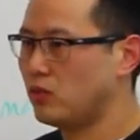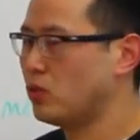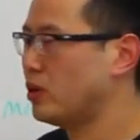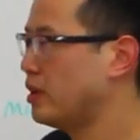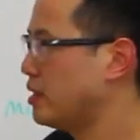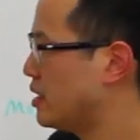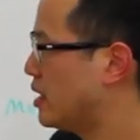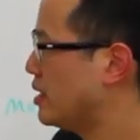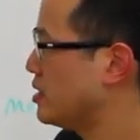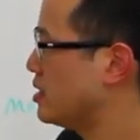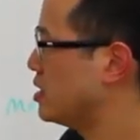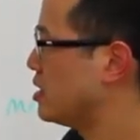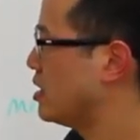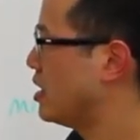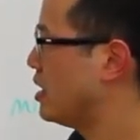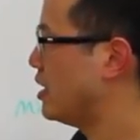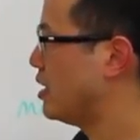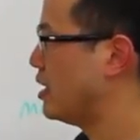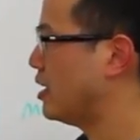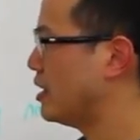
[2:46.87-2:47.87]
what it does is
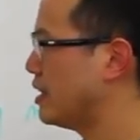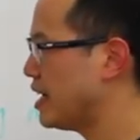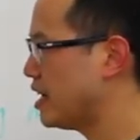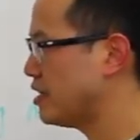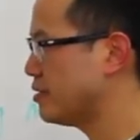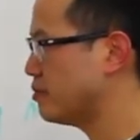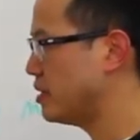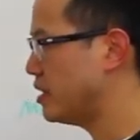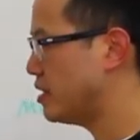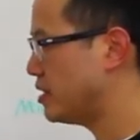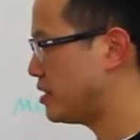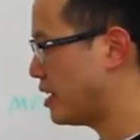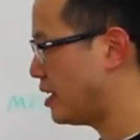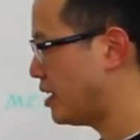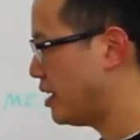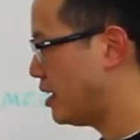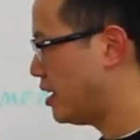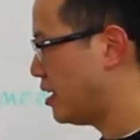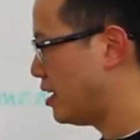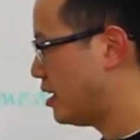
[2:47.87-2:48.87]
it allows me to say,
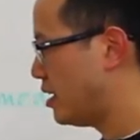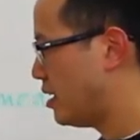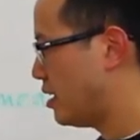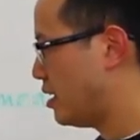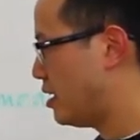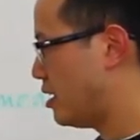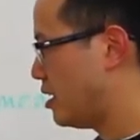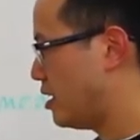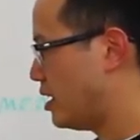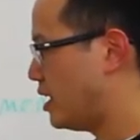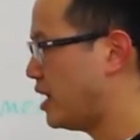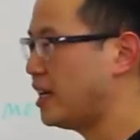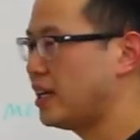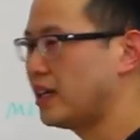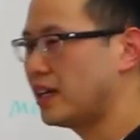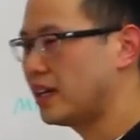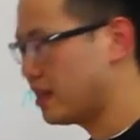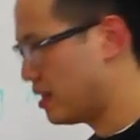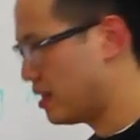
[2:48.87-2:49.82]
hey,